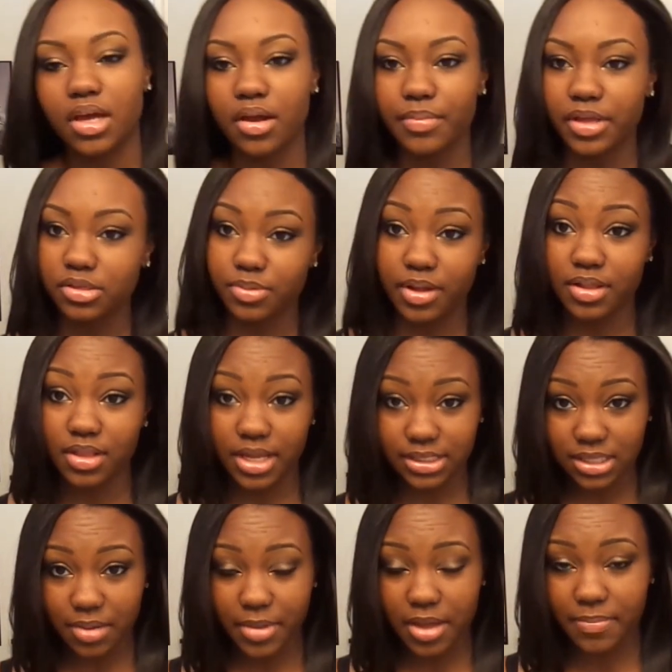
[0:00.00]
That was probably the
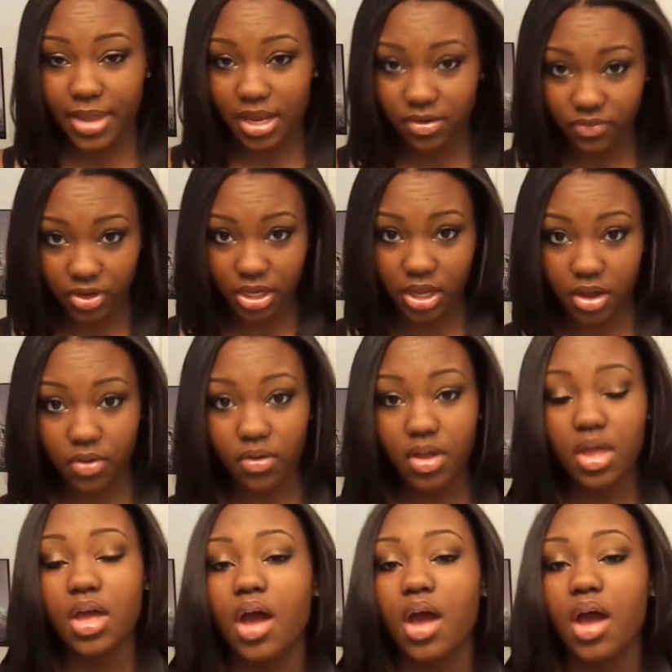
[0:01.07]
last time I made a video.